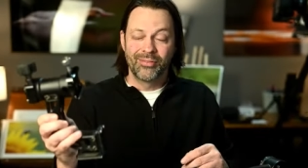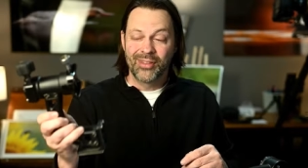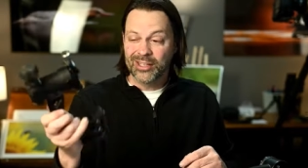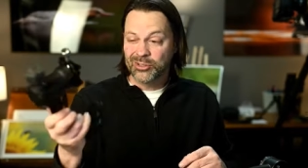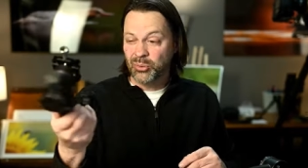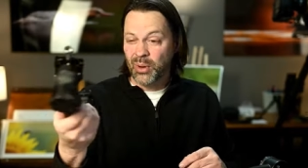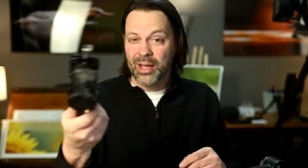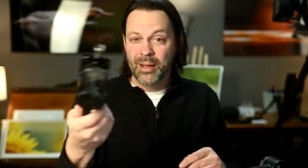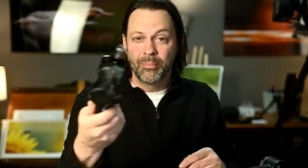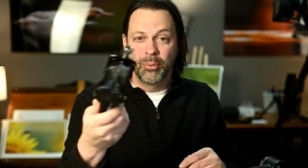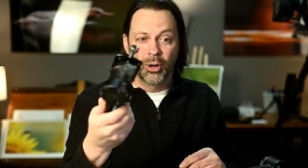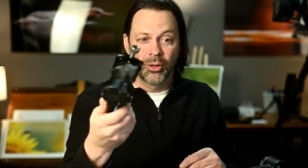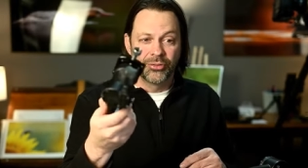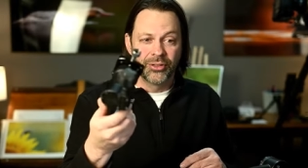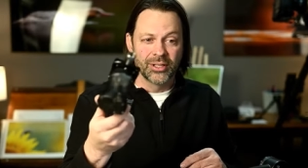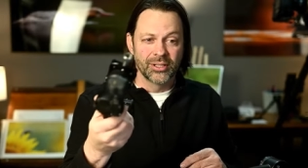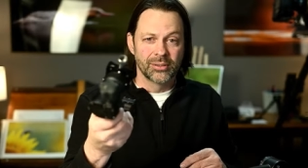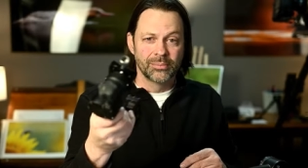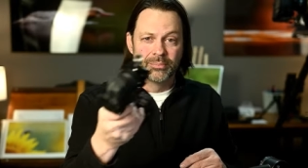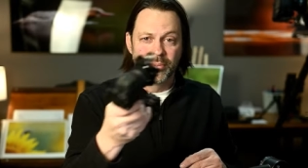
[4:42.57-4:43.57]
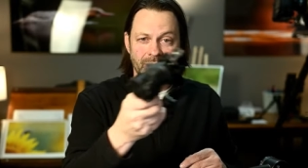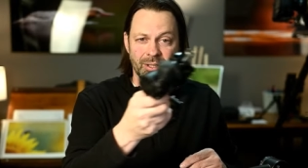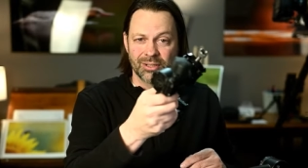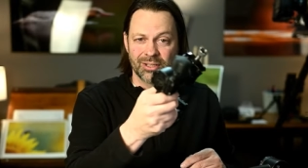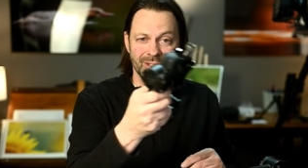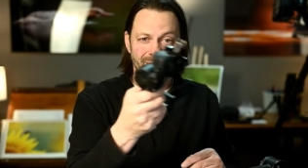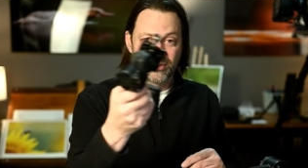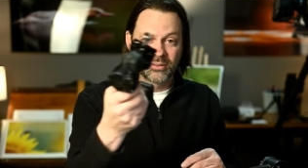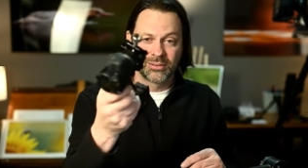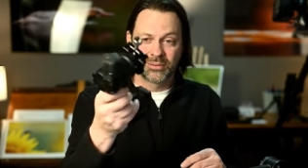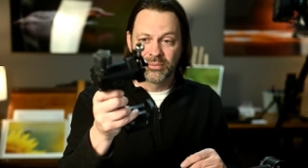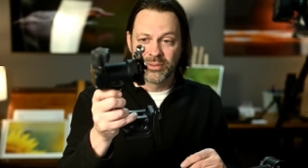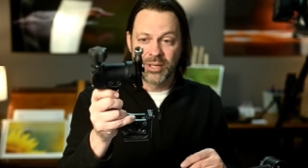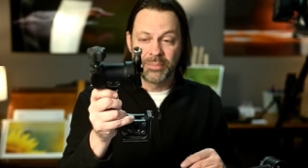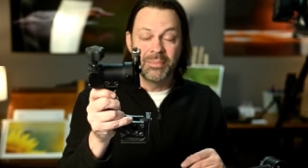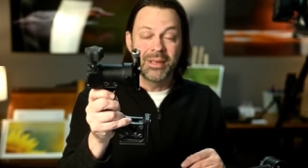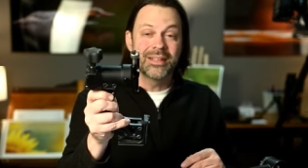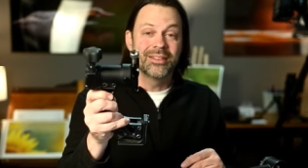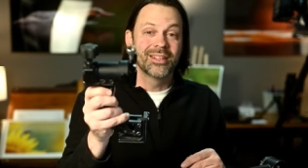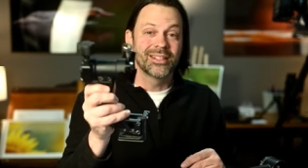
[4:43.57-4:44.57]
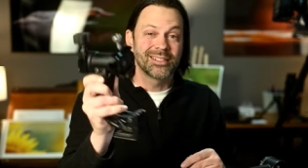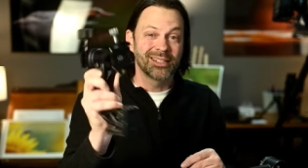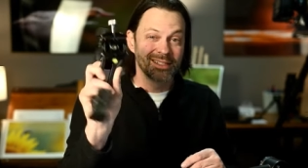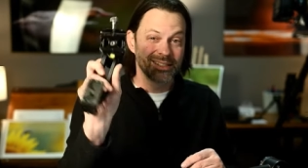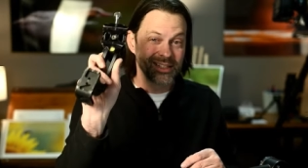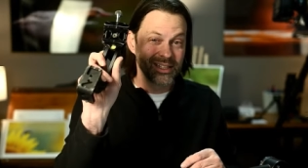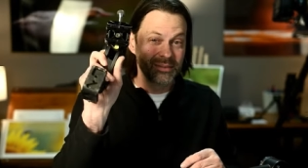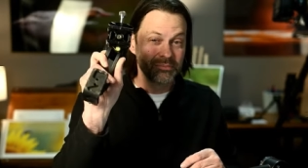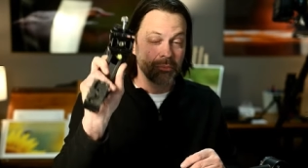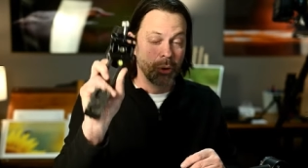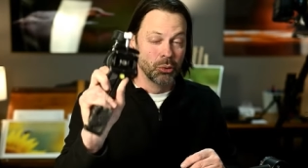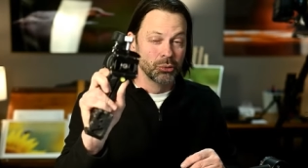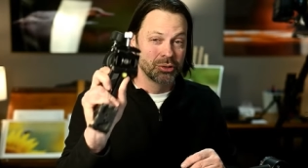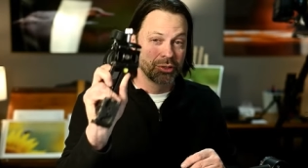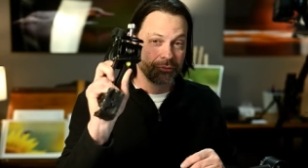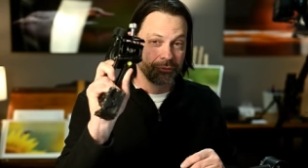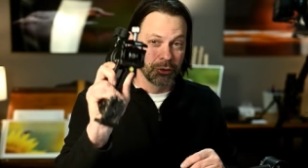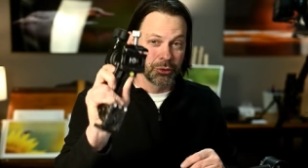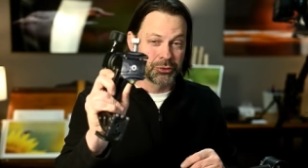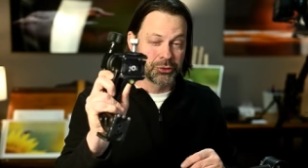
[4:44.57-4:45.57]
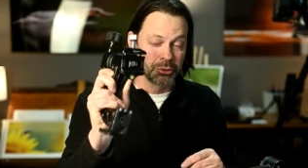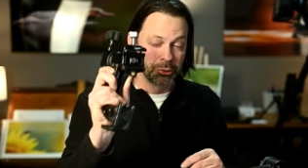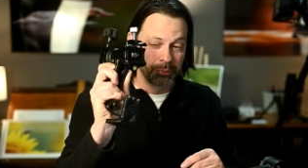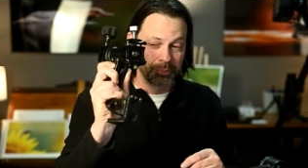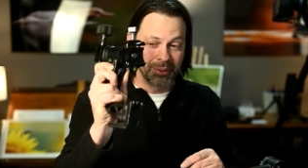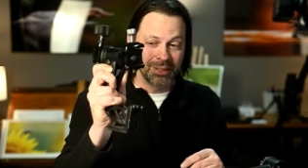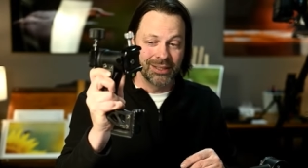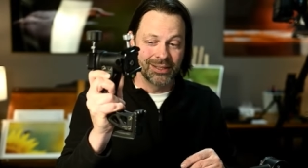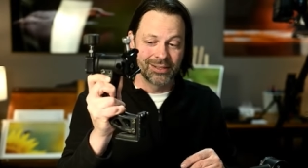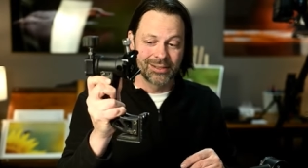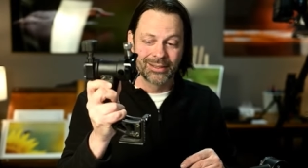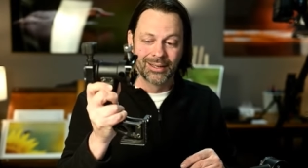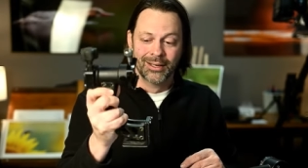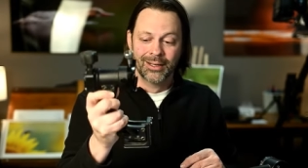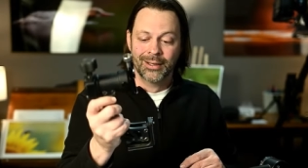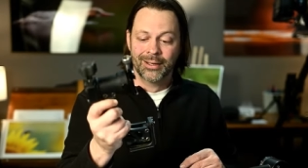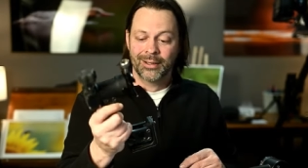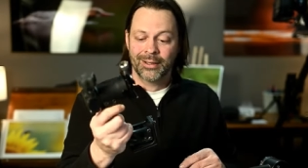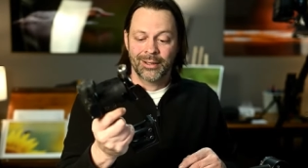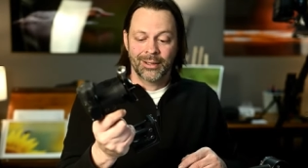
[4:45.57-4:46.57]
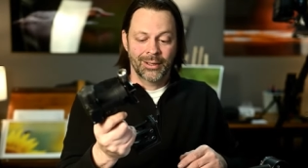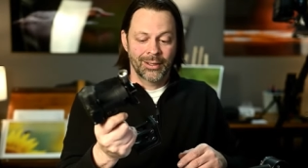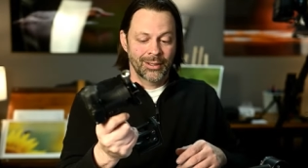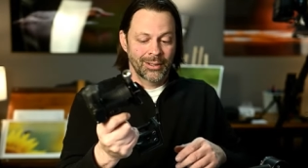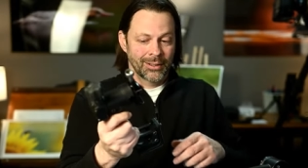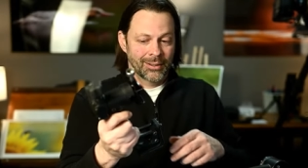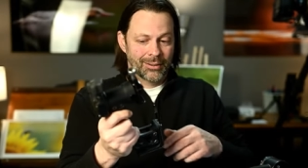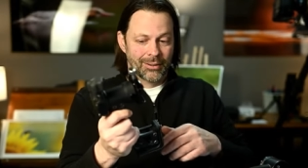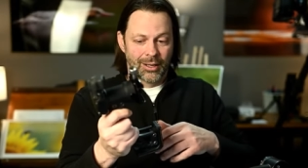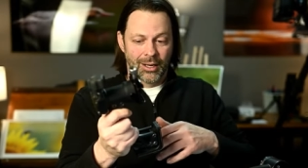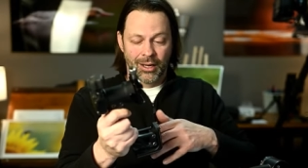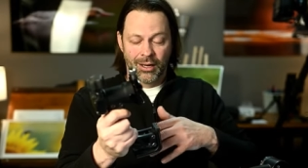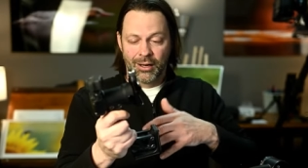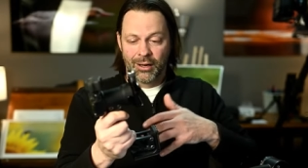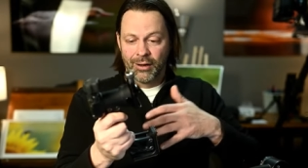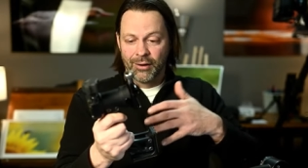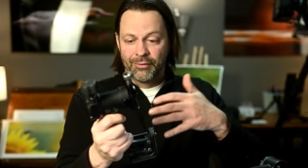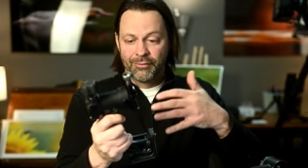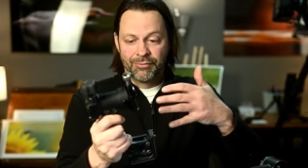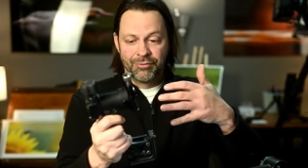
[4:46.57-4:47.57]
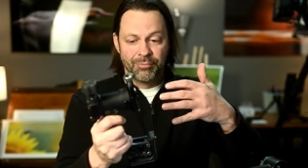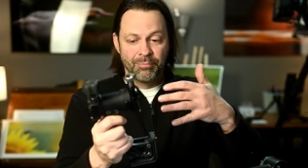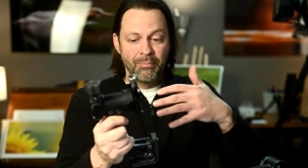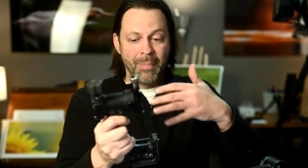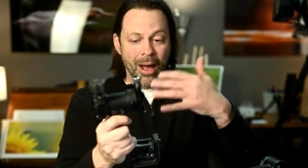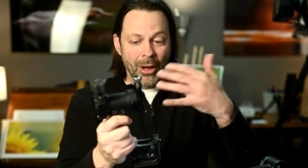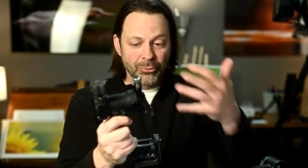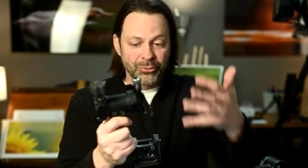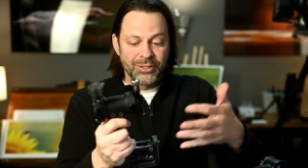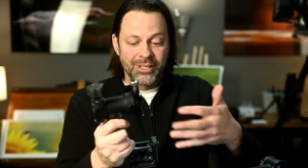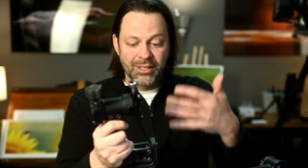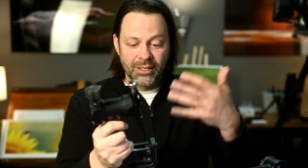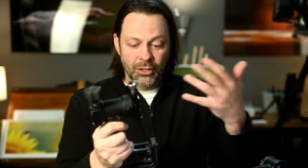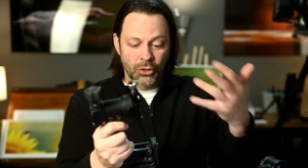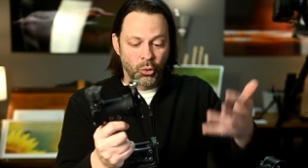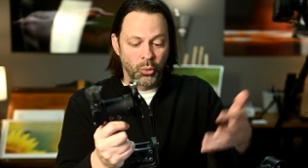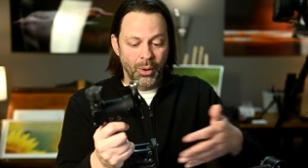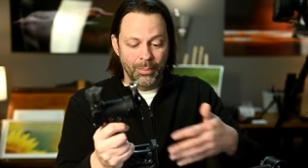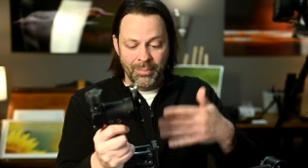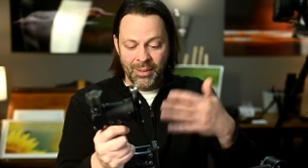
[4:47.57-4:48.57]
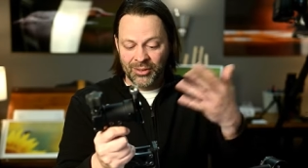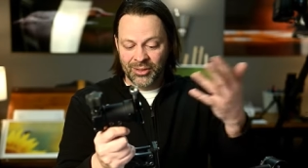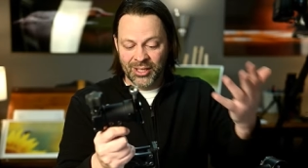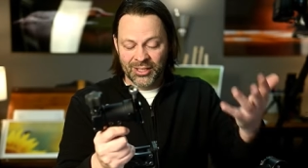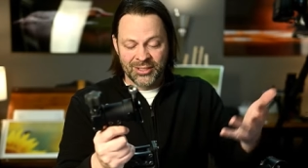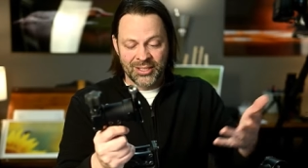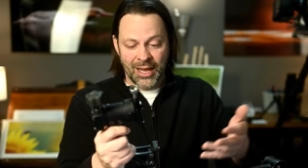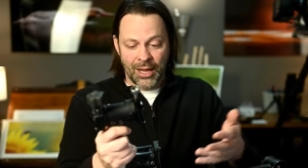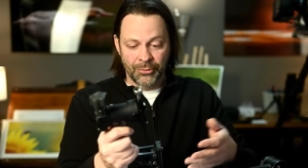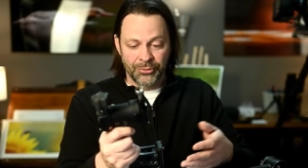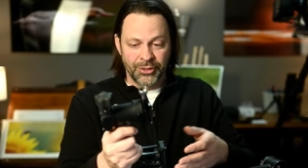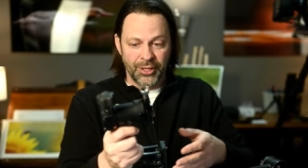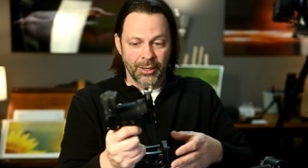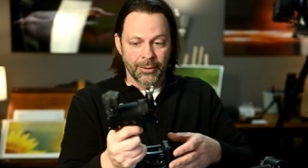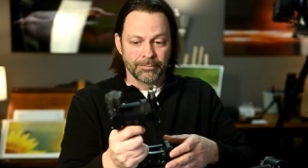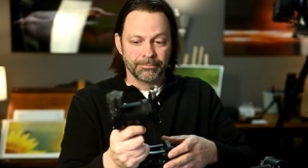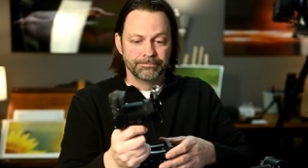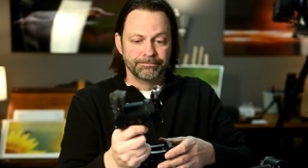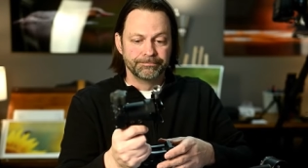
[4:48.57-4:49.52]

That's why I bought this because it's to me this is the most versatile piece of mounting equipment that's out there.